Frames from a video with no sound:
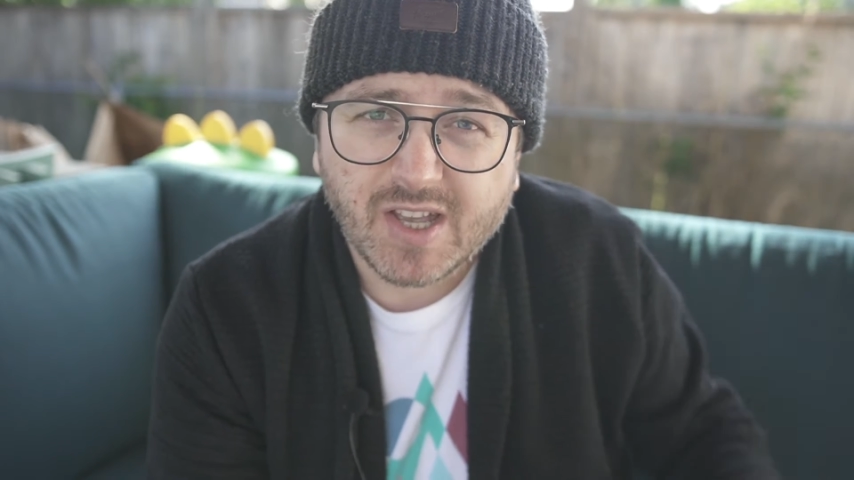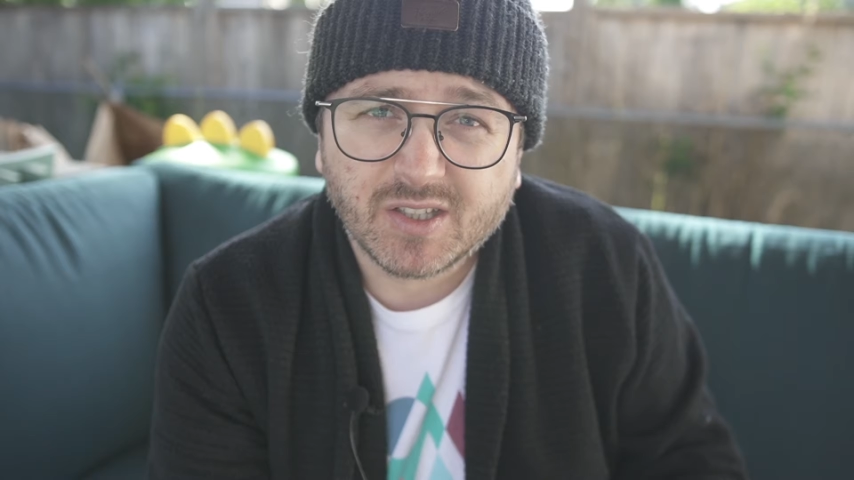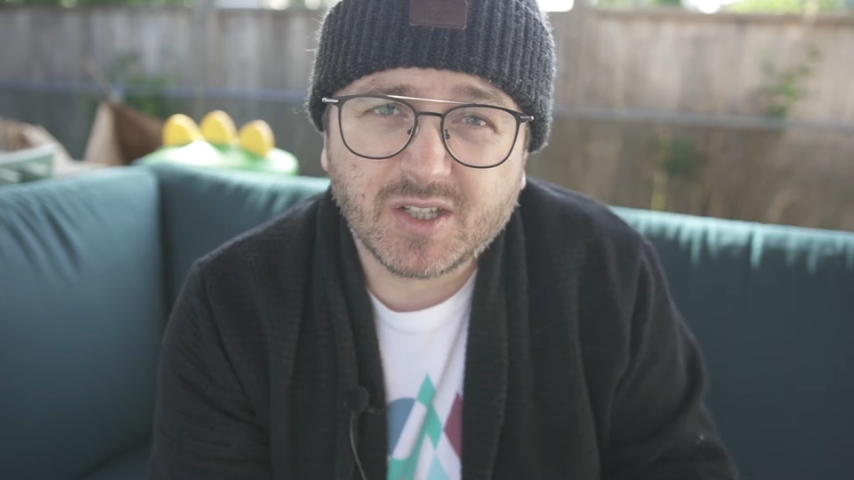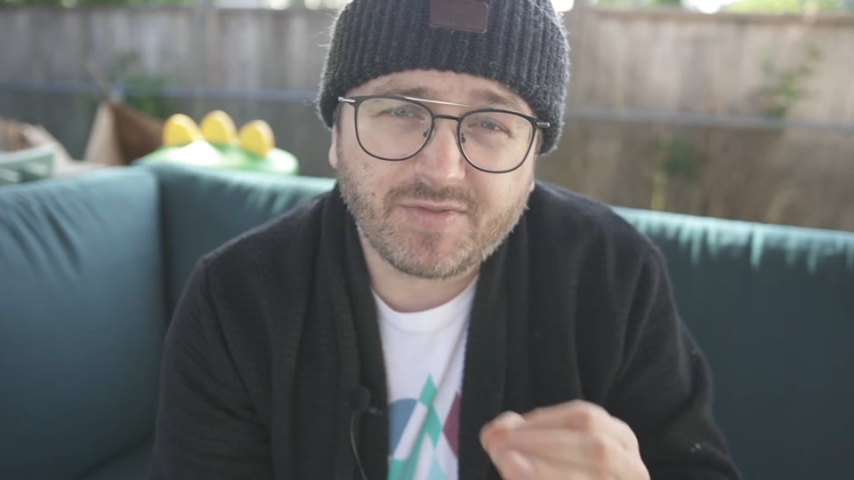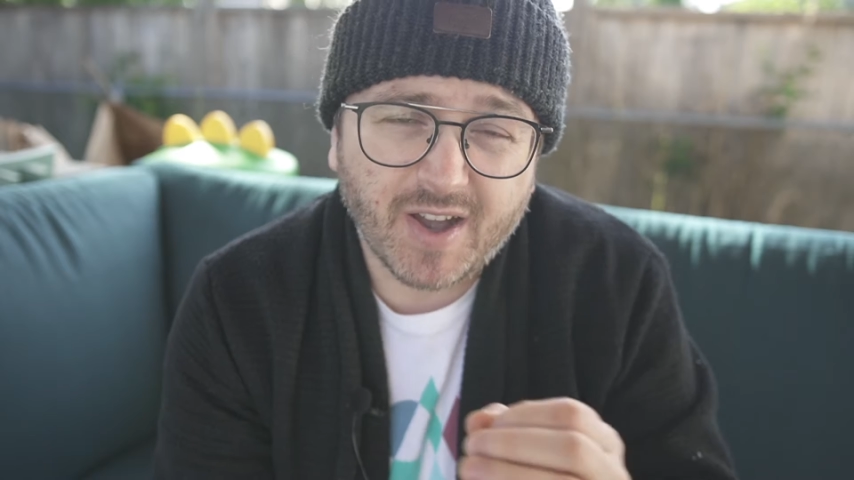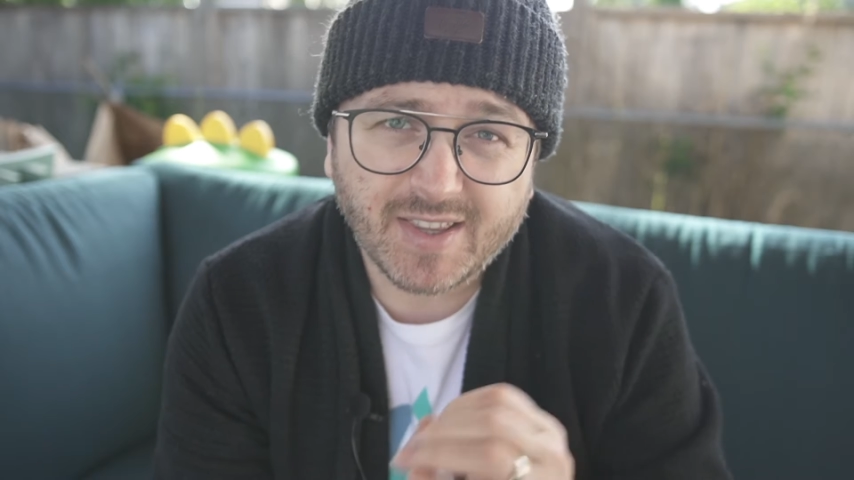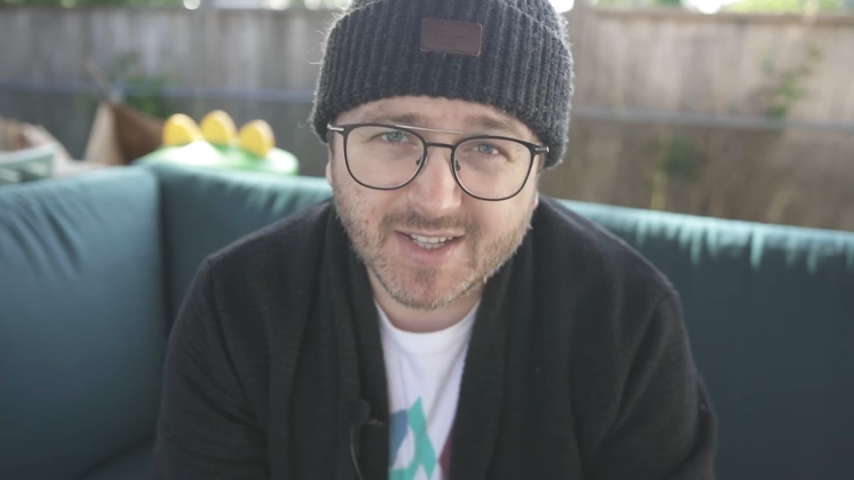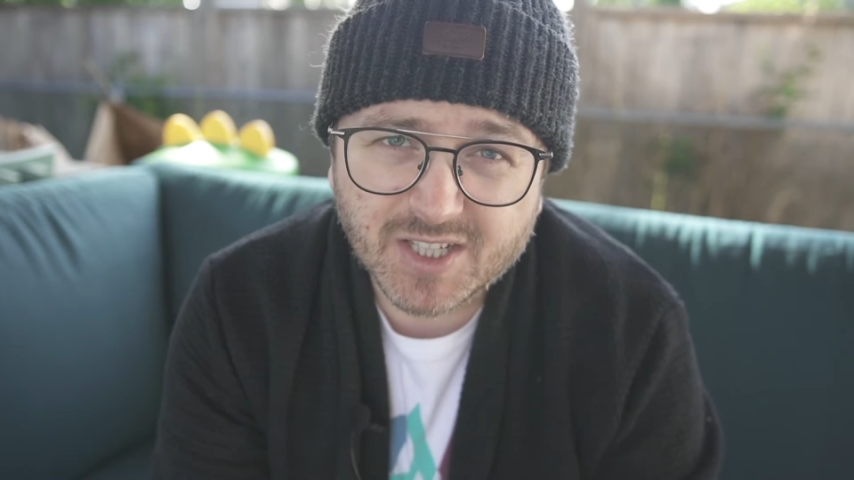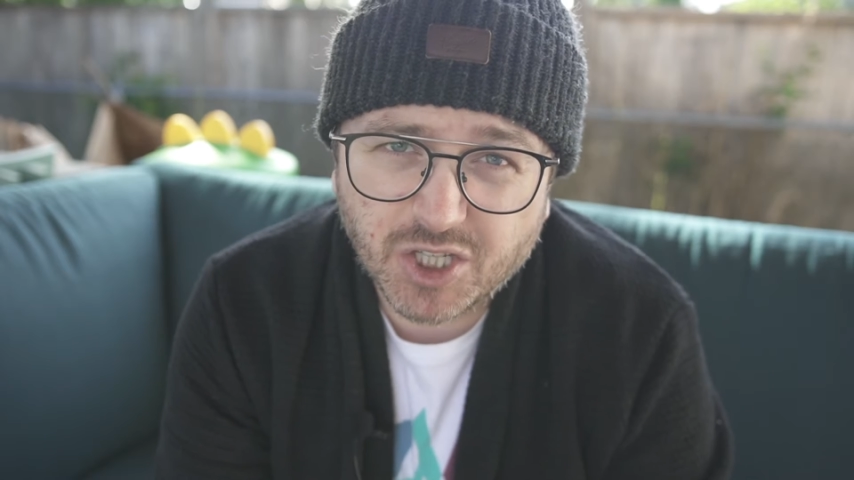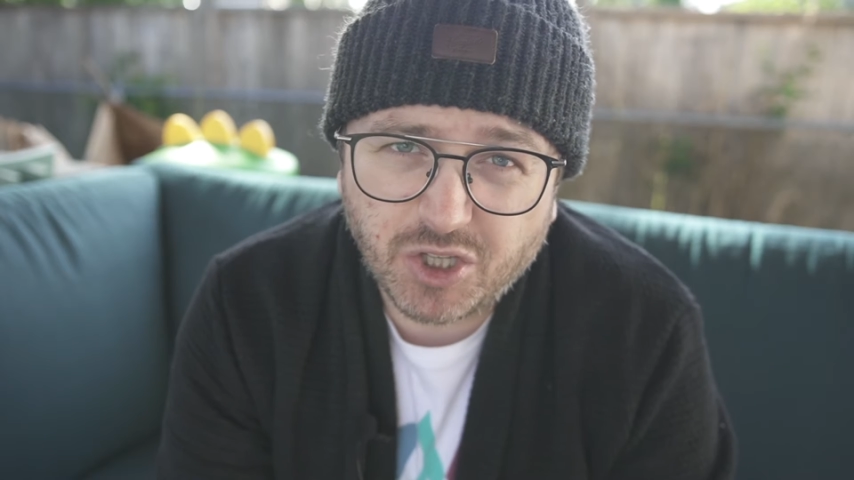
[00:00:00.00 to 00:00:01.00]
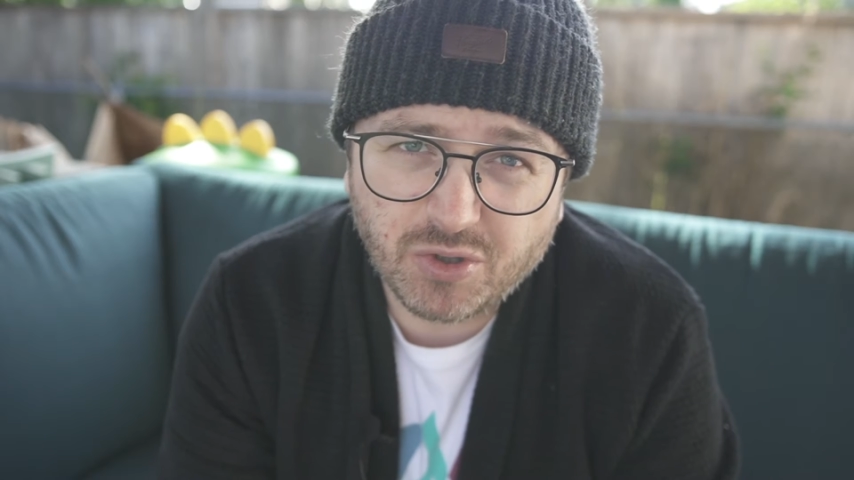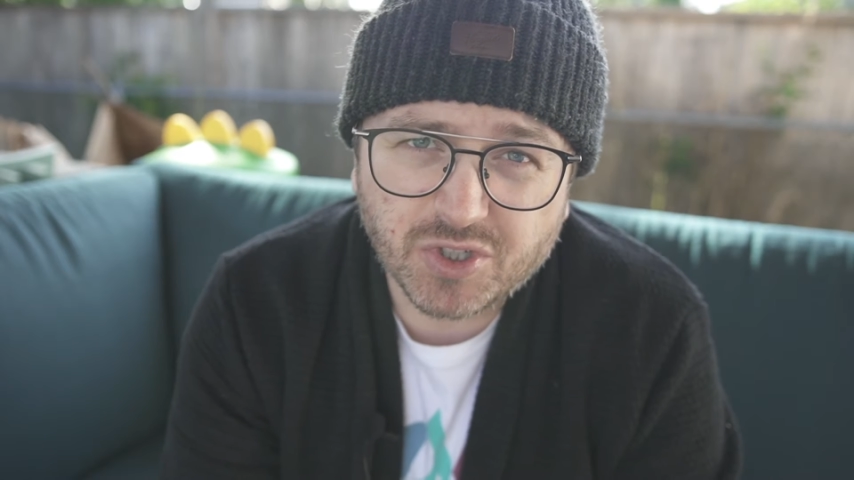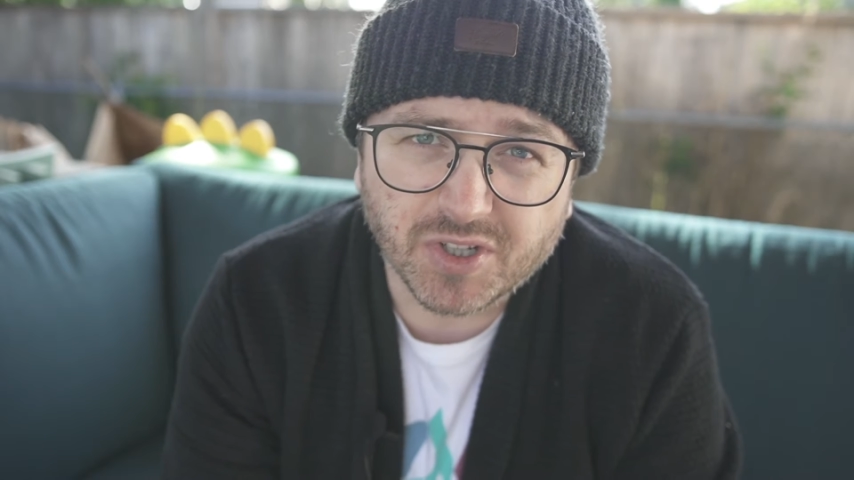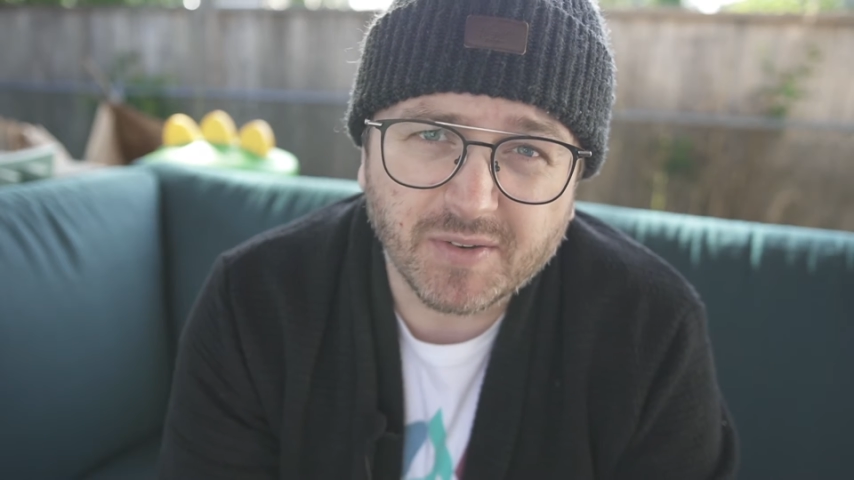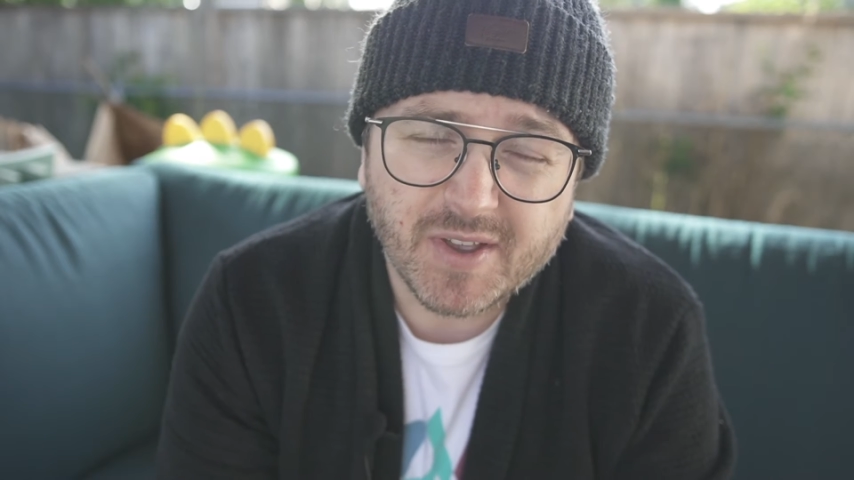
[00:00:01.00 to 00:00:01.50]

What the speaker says: to define the execution.